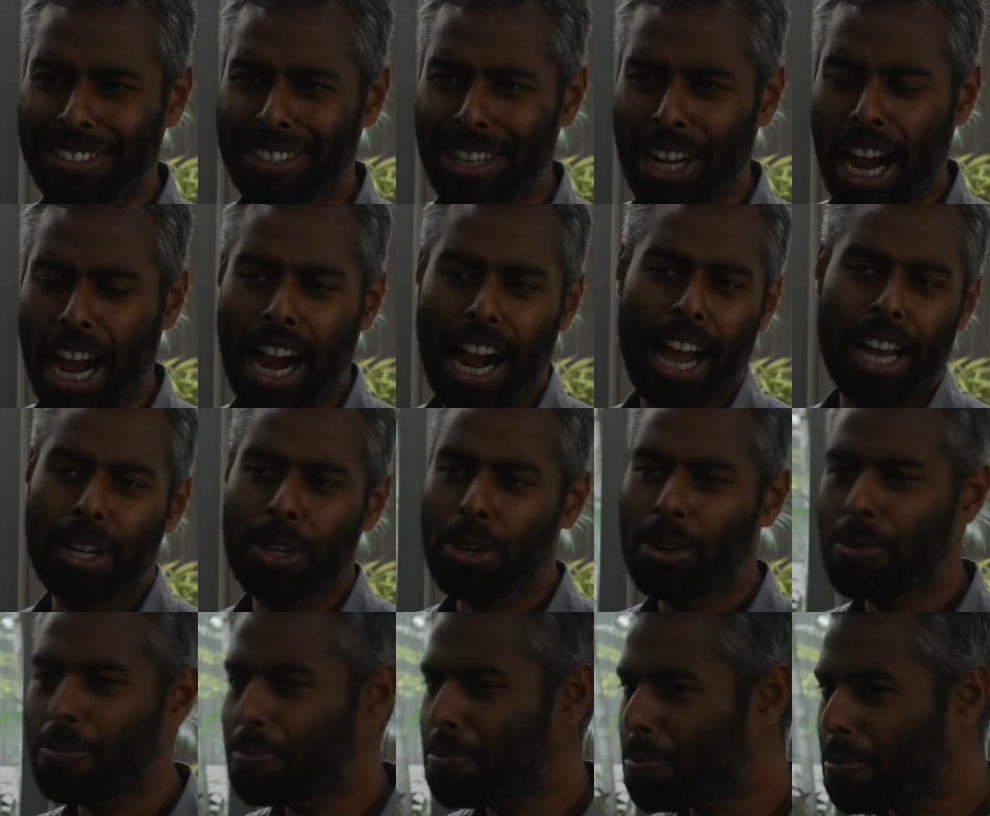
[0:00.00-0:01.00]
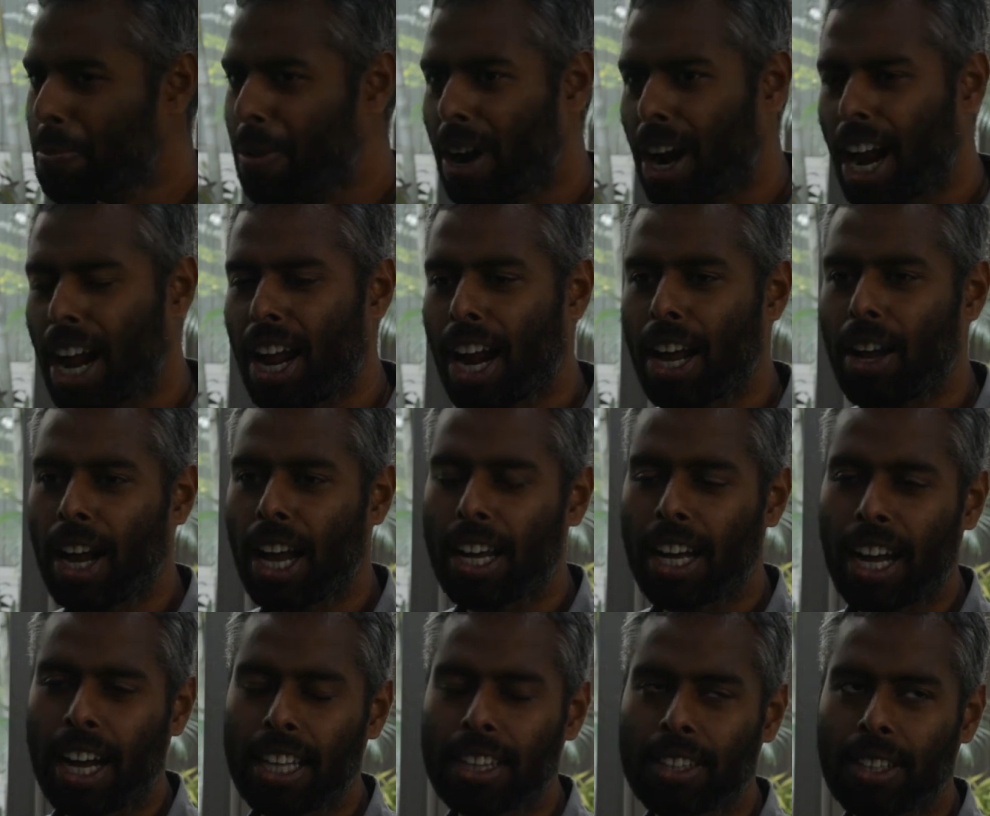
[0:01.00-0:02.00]
I, I know, I,
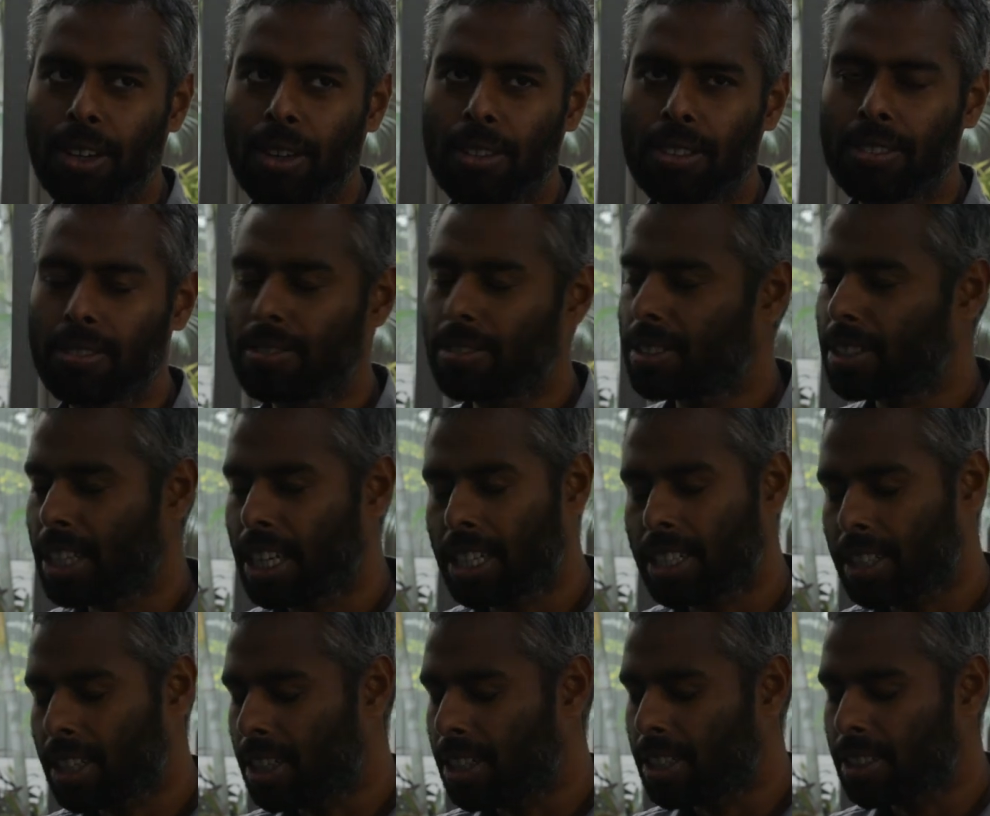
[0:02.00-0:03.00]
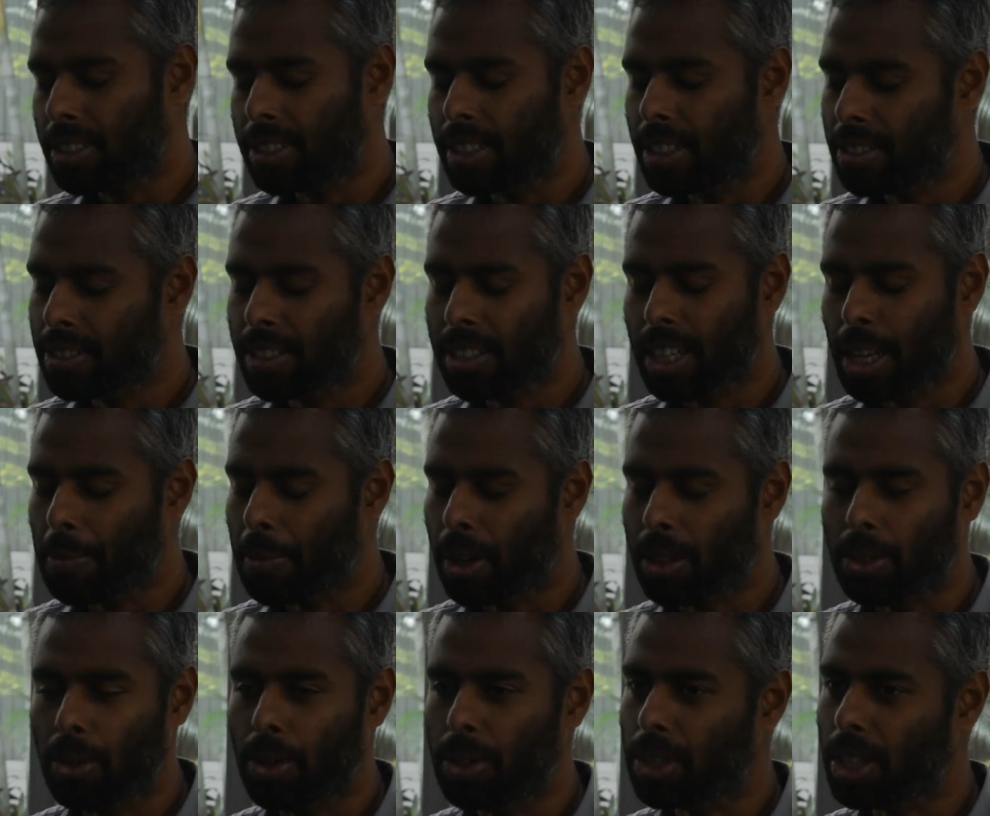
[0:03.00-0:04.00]
I, I thought that uh, season I'm not
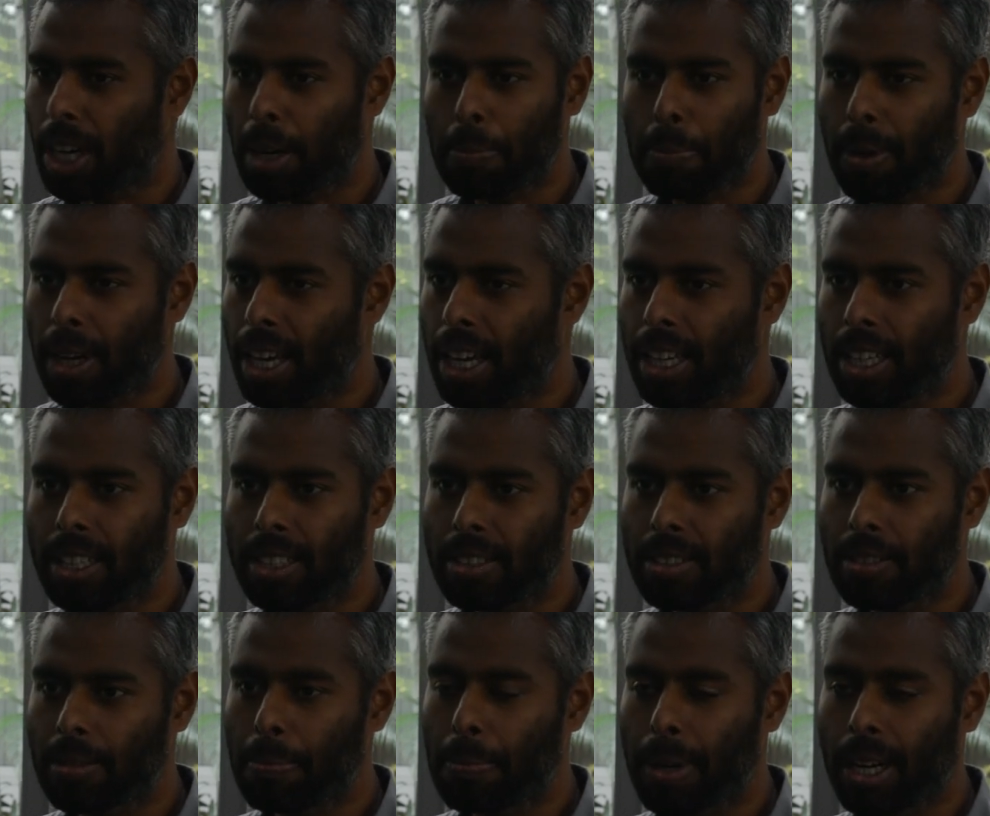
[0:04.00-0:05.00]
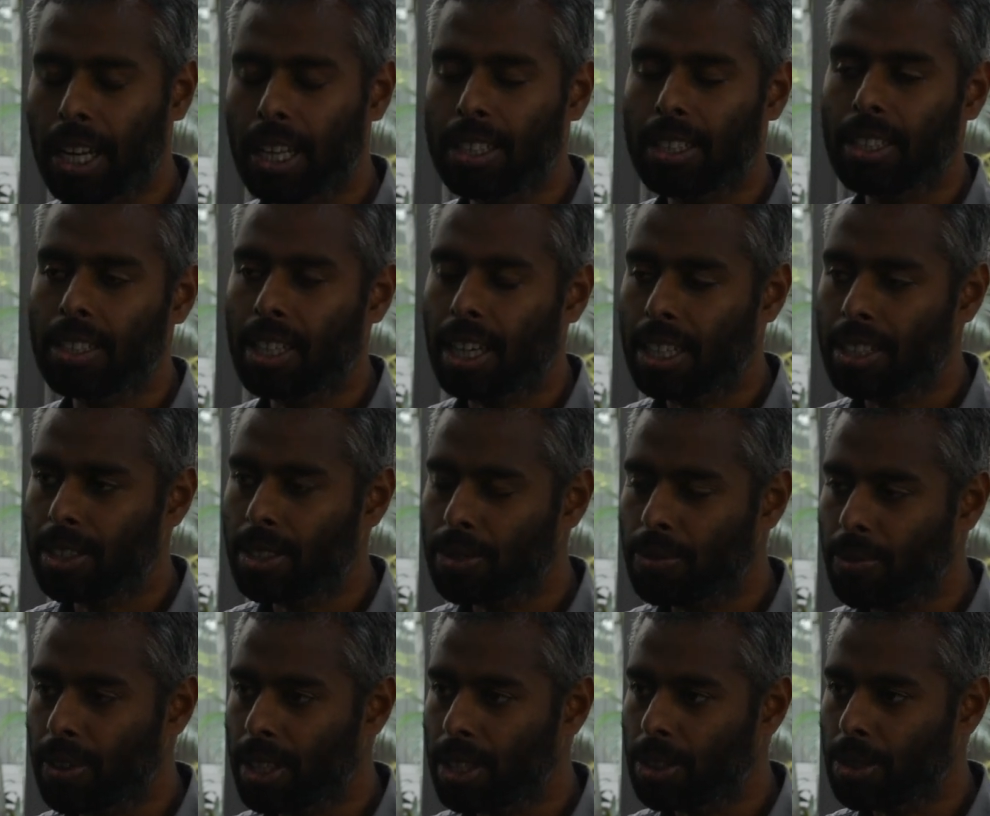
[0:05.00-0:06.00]
going to apply. But I, th- I just
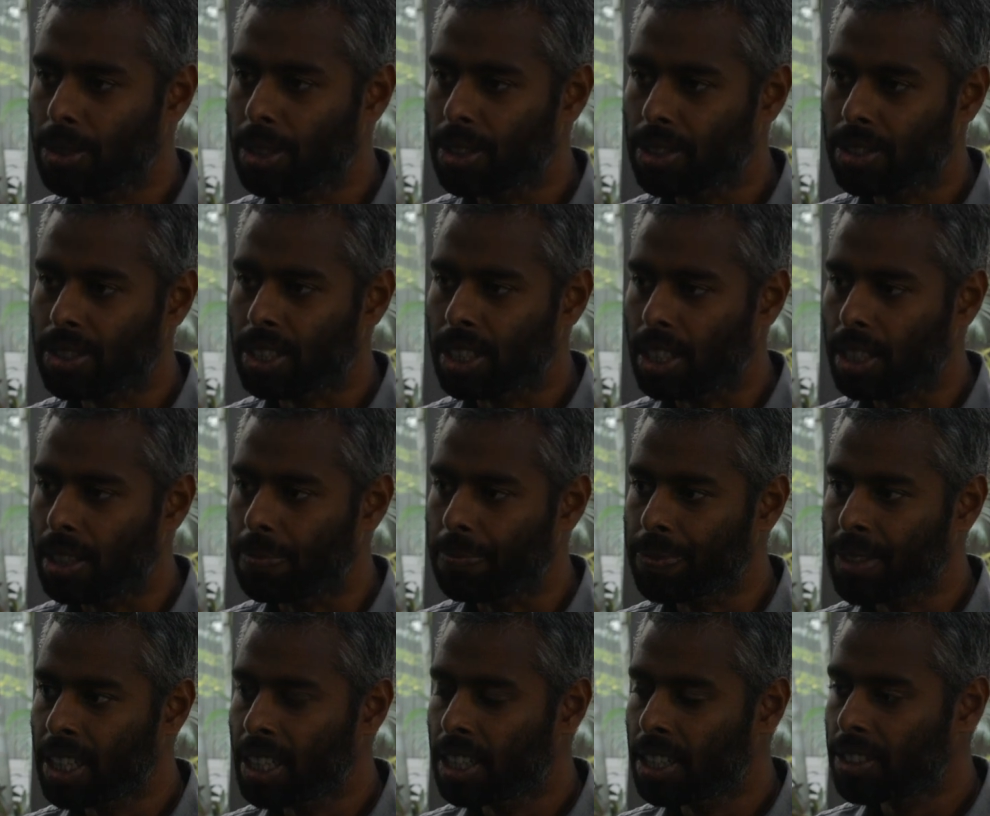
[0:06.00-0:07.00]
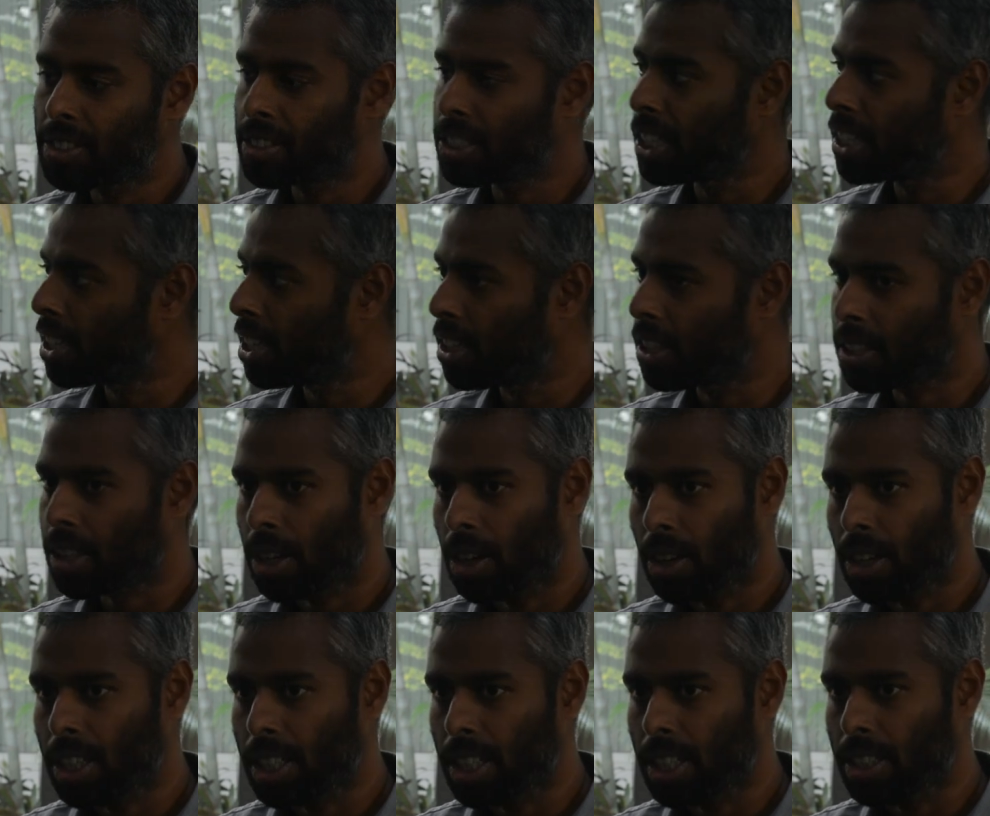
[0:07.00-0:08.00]
went to this um, Srinagar
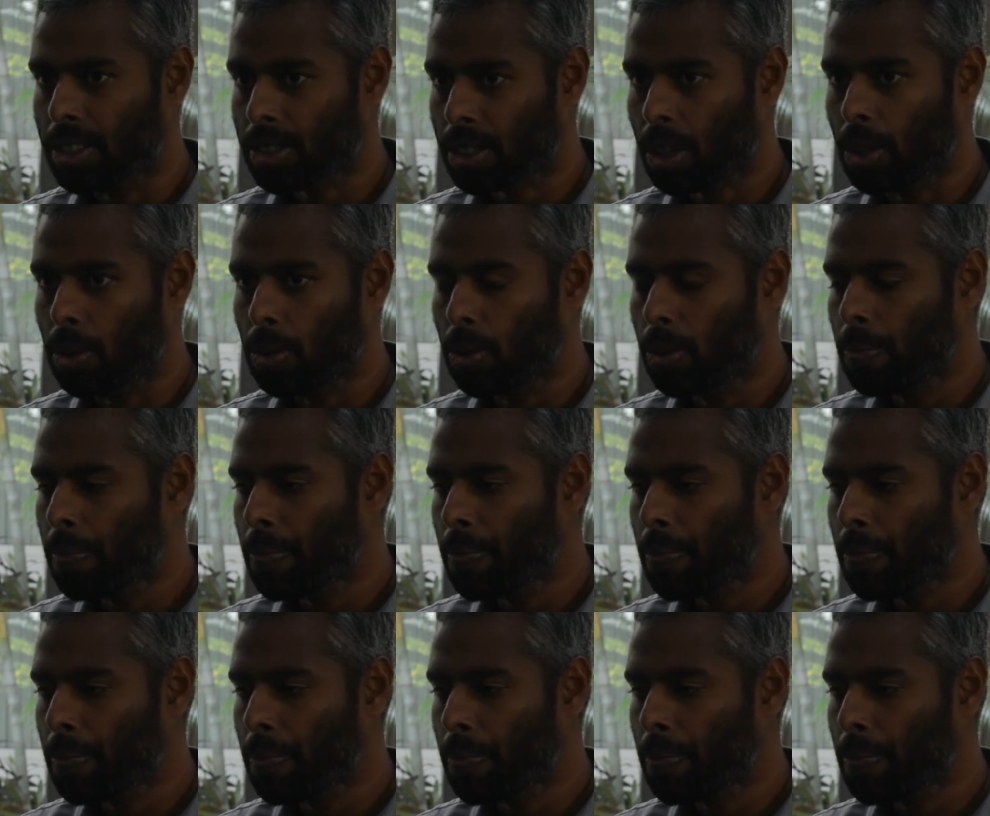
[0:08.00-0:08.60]
Colony school.